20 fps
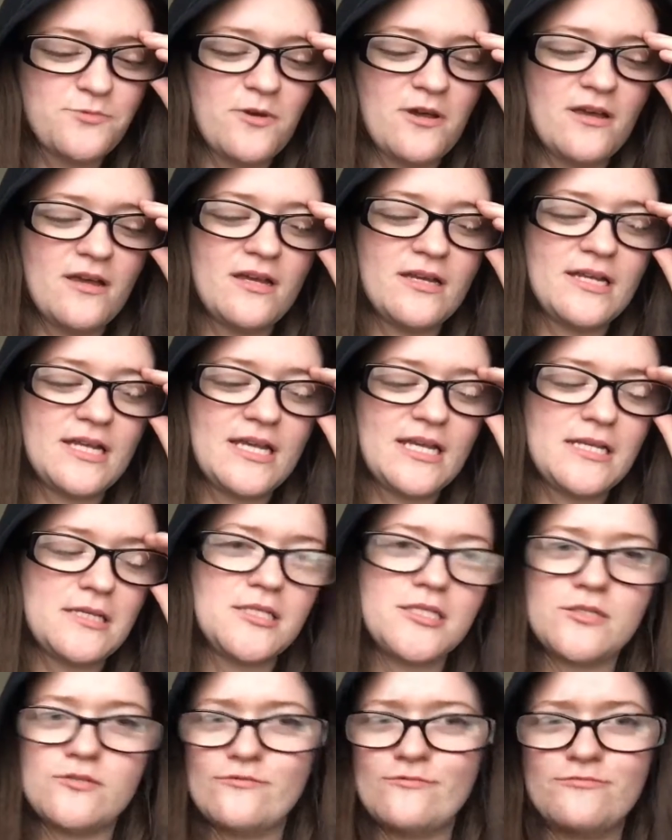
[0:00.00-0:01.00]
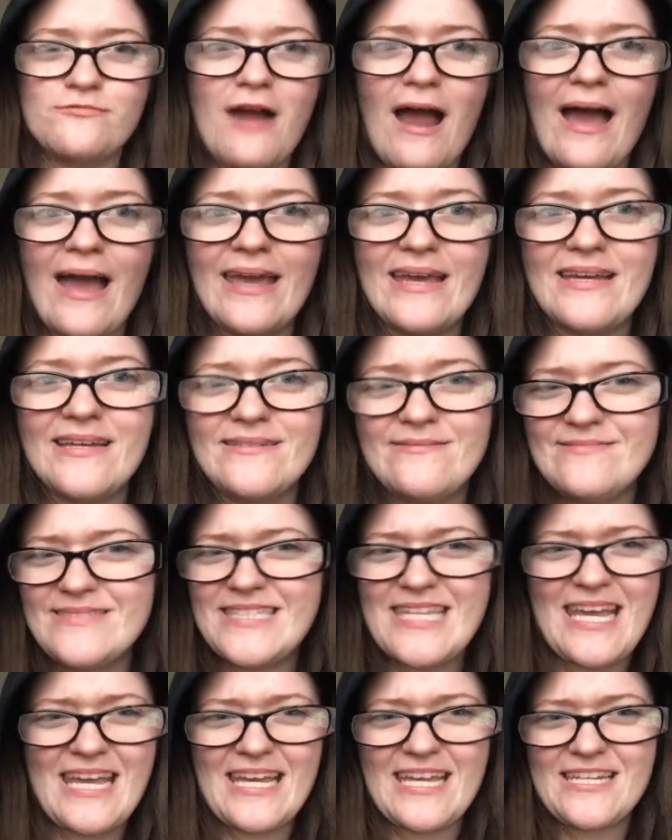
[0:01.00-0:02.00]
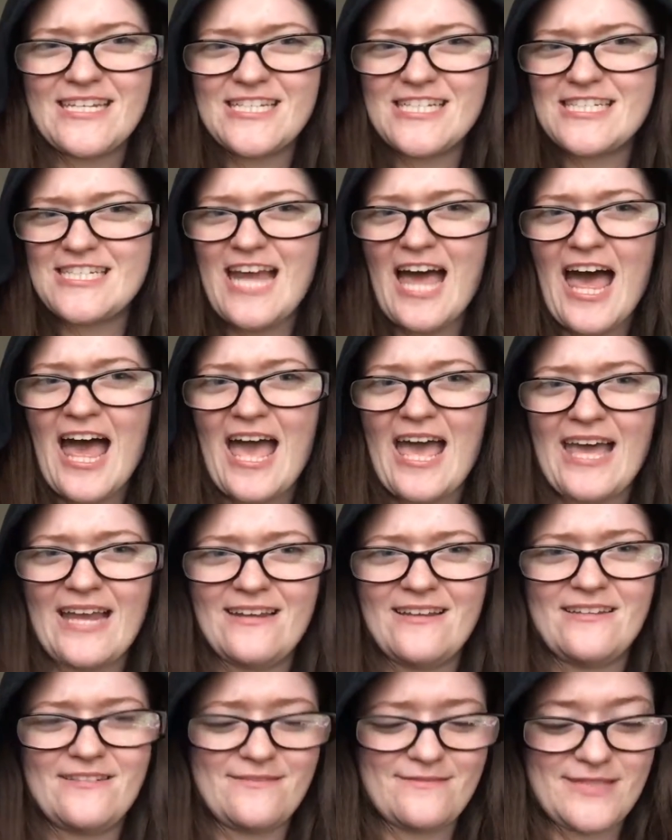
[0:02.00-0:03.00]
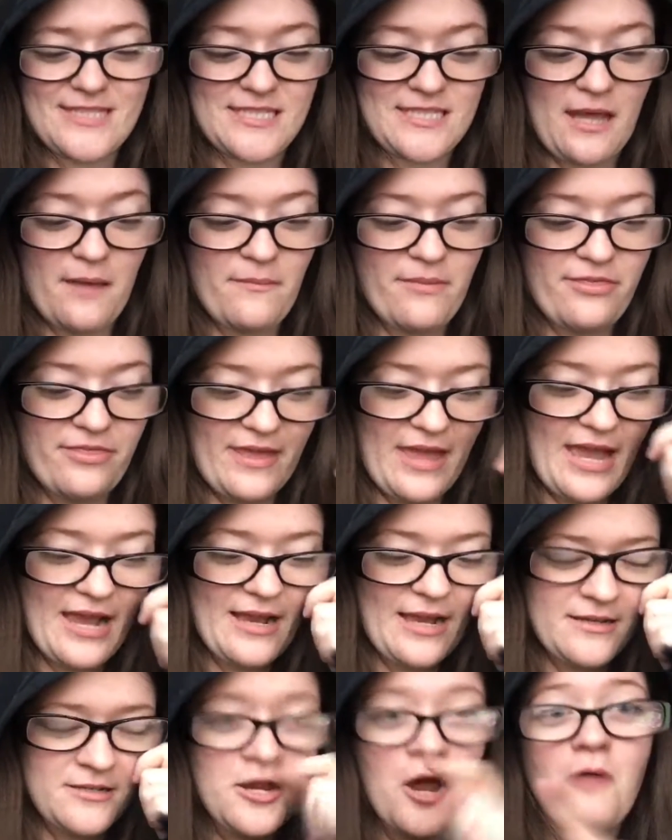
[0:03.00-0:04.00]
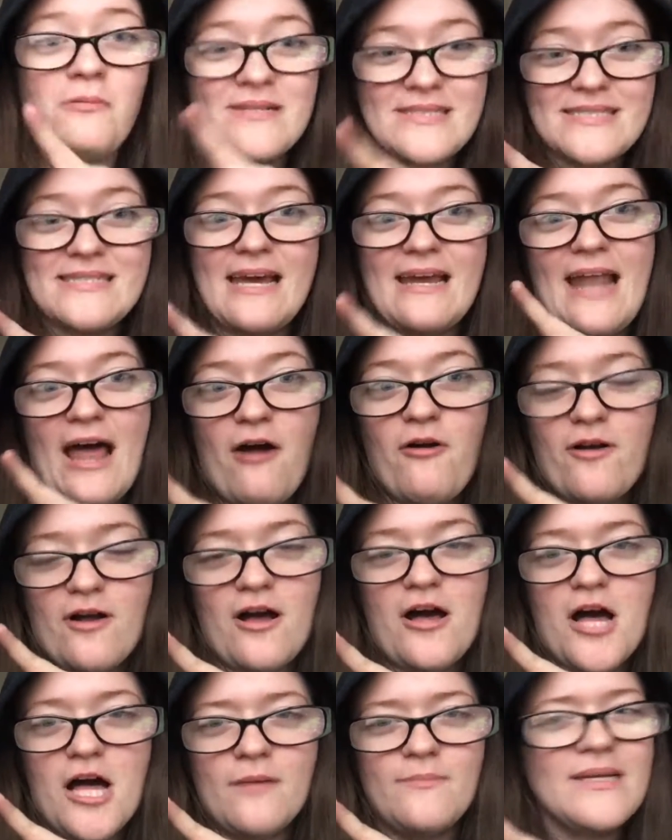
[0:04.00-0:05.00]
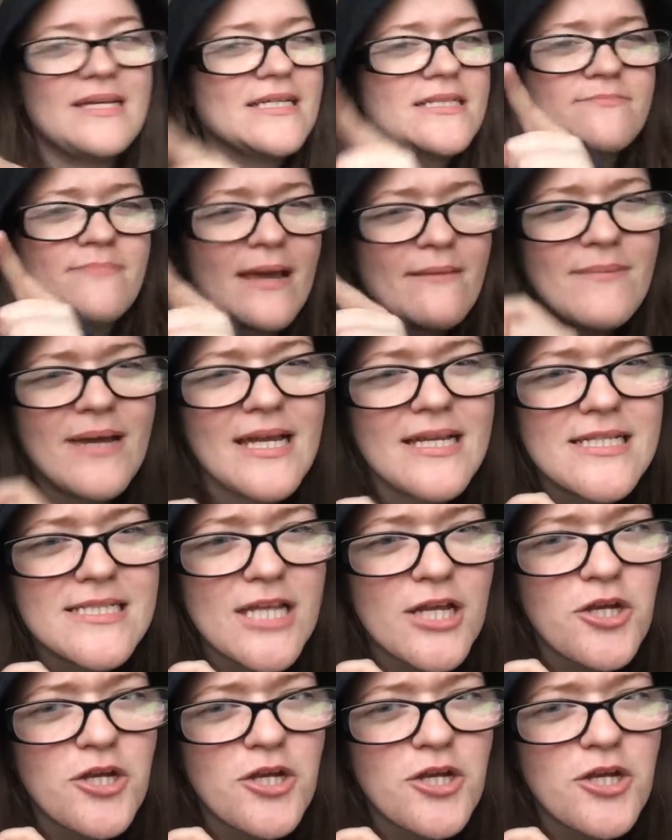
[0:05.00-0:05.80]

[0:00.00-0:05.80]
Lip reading: one is Ryan taking a shot of something. I know it's not alcohol because my man is